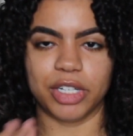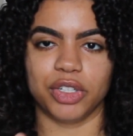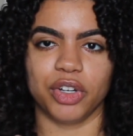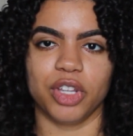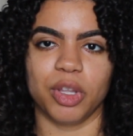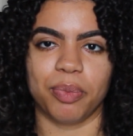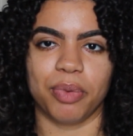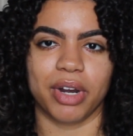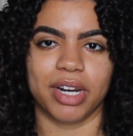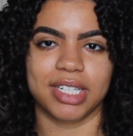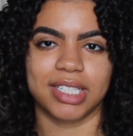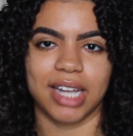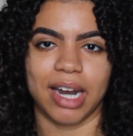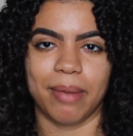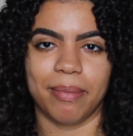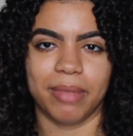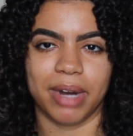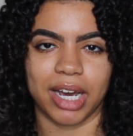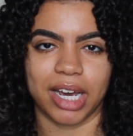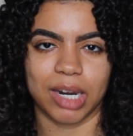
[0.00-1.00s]
to show you the products that
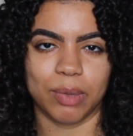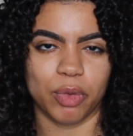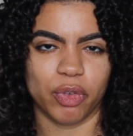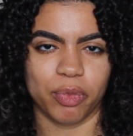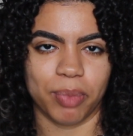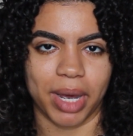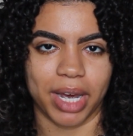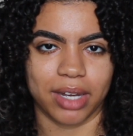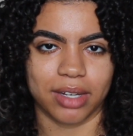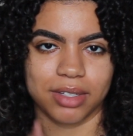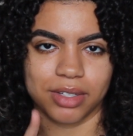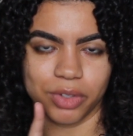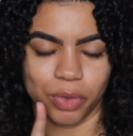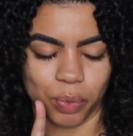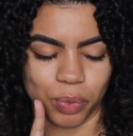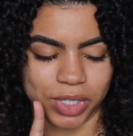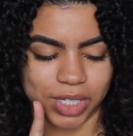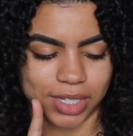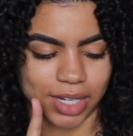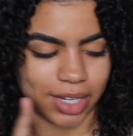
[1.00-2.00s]
I'm not going to move back. So
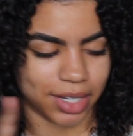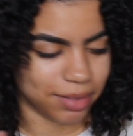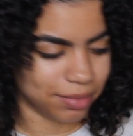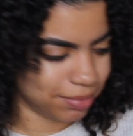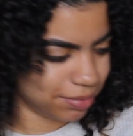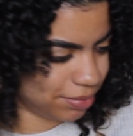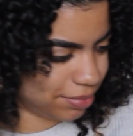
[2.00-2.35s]
one second.